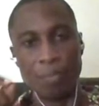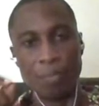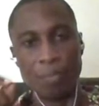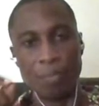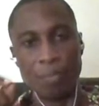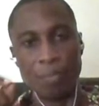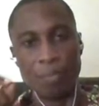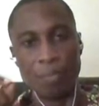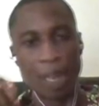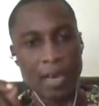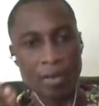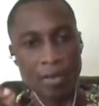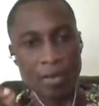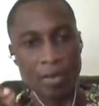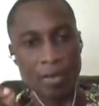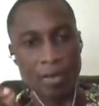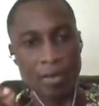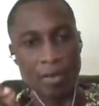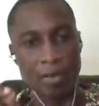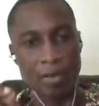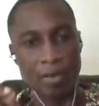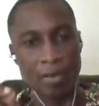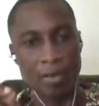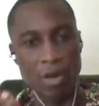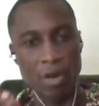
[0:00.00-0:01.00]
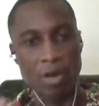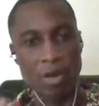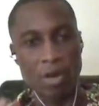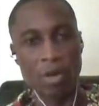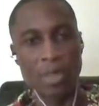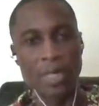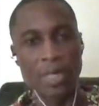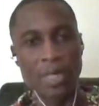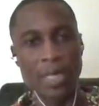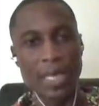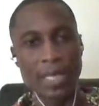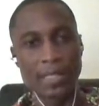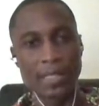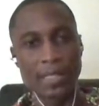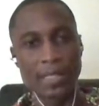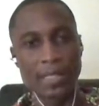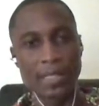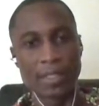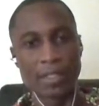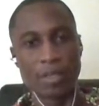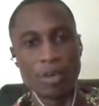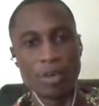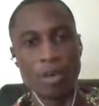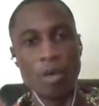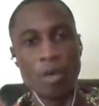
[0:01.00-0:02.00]
because I
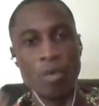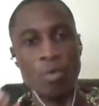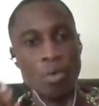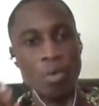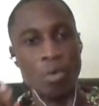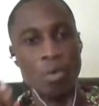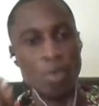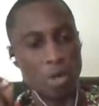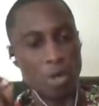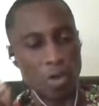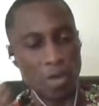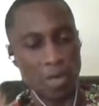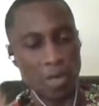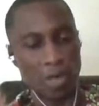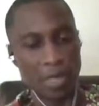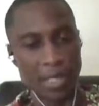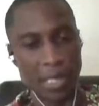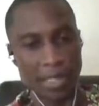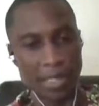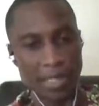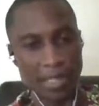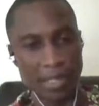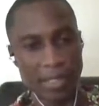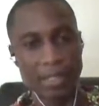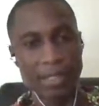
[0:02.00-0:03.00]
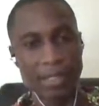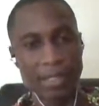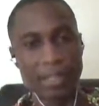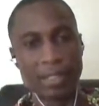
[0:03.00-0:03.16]
recognize, or we recognize,